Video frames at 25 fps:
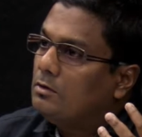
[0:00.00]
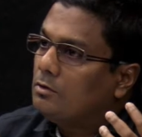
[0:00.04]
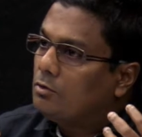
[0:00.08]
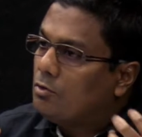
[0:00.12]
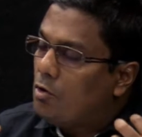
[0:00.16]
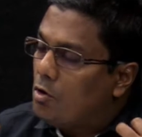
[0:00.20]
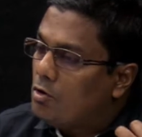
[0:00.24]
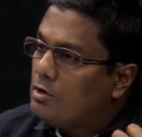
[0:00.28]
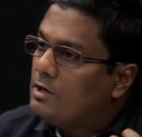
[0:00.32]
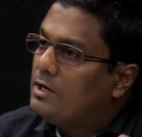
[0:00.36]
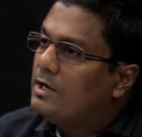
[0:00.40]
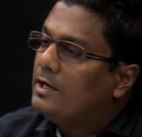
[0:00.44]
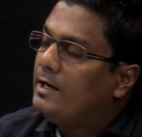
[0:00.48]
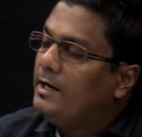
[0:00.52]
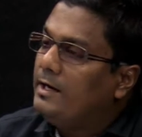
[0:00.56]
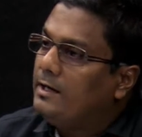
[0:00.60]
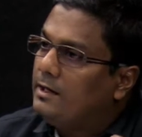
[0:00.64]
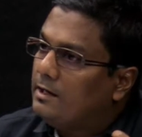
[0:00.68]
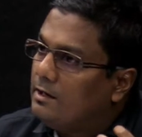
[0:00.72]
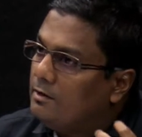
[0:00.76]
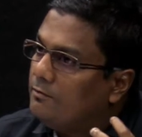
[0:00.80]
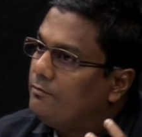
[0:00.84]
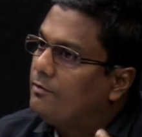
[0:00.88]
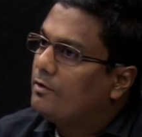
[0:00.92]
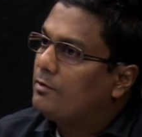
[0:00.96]
concrete
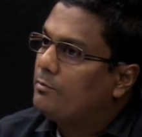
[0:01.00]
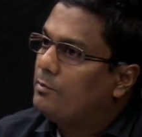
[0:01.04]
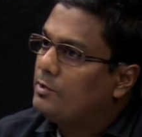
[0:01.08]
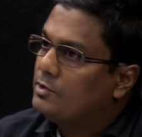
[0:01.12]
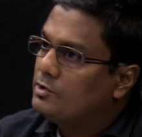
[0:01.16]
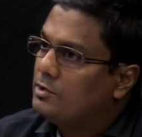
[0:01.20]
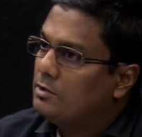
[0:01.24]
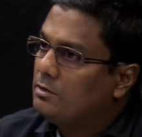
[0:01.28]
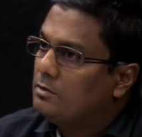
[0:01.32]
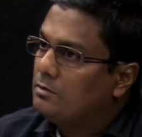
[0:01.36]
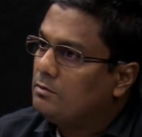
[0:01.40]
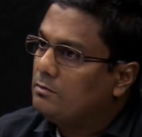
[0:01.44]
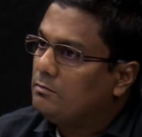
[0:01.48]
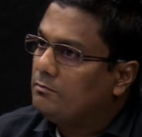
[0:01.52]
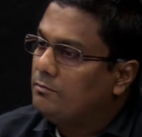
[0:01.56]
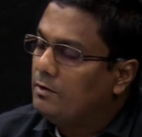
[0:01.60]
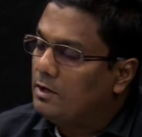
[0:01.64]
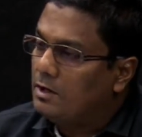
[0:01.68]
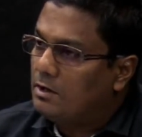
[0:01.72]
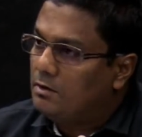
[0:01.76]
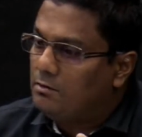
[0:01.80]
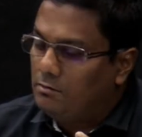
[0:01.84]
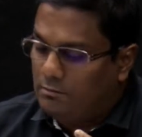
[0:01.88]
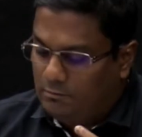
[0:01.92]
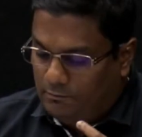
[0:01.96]
information,
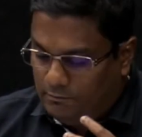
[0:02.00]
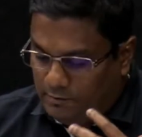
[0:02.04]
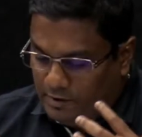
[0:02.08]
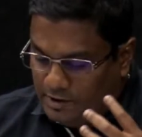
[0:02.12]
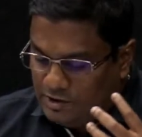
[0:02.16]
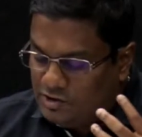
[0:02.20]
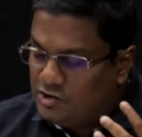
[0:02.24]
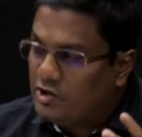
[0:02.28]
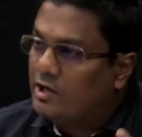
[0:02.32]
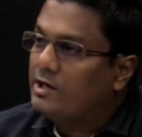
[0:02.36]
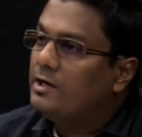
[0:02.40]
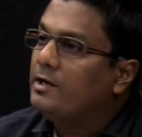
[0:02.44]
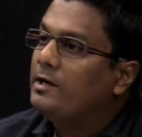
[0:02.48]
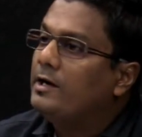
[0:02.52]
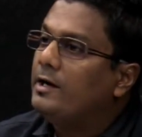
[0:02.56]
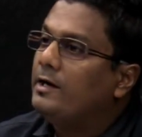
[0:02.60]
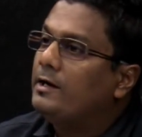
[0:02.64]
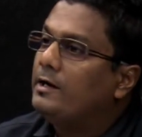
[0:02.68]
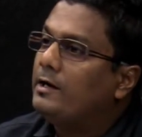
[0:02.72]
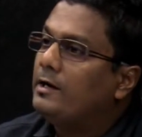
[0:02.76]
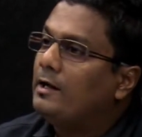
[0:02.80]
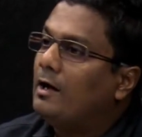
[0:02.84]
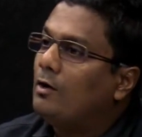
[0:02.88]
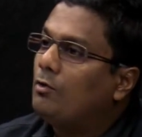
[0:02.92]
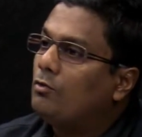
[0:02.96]
were
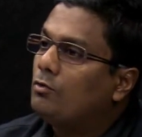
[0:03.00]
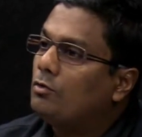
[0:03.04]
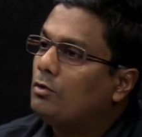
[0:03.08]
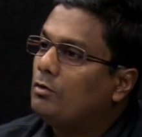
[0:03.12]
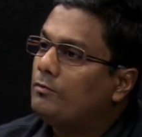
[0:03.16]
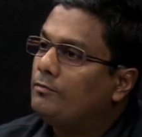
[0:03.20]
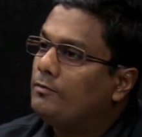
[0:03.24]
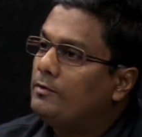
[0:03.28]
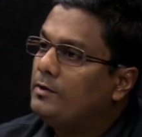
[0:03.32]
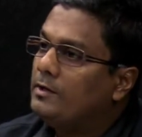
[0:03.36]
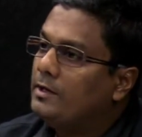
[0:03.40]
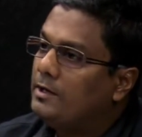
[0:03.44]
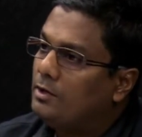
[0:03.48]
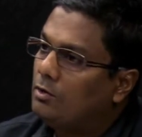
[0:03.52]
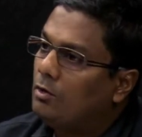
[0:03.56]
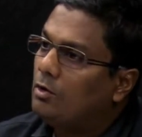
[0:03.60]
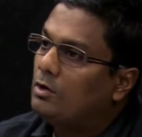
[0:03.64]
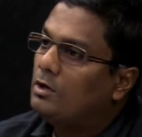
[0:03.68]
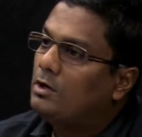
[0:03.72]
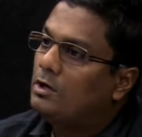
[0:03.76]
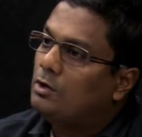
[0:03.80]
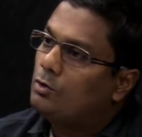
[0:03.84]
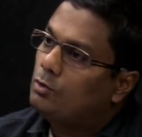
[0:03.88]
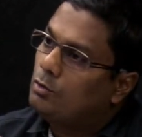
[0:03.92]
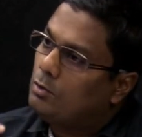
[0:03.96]
generated out of in
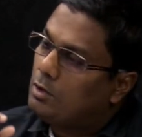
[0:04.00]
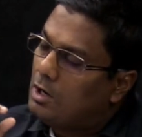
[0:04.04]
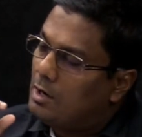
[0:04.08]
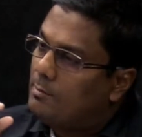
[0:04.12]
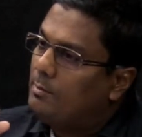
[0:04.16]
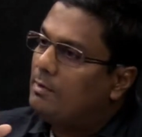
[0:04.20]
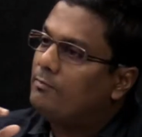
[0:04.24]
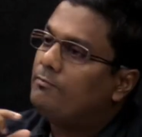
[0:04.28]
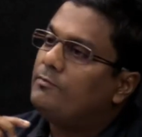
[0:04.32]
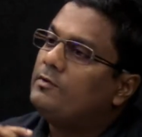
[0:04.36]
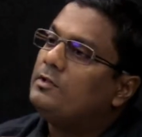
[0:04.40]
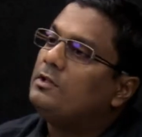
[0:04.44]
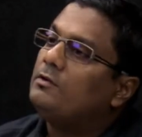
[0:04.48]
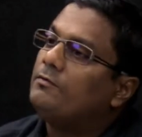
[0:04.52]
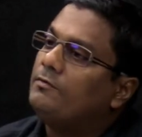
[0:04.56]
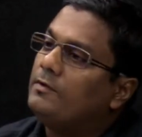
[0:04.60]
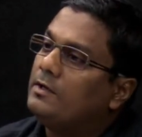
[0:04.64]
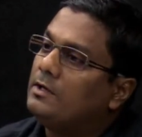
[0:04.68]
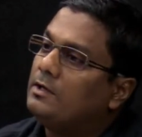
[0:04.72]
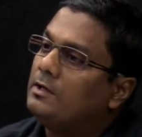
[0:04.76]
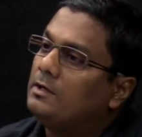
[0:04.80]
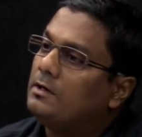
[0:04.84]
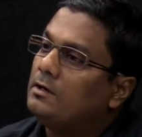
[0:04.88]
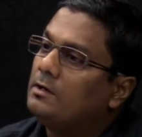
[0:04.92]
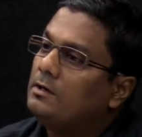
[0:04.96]
order to come up with the
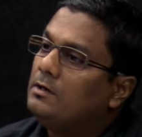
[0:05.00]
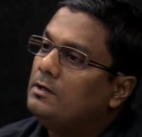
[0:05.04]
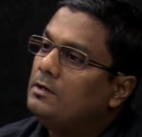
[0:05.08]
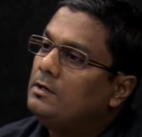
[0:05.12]
figure.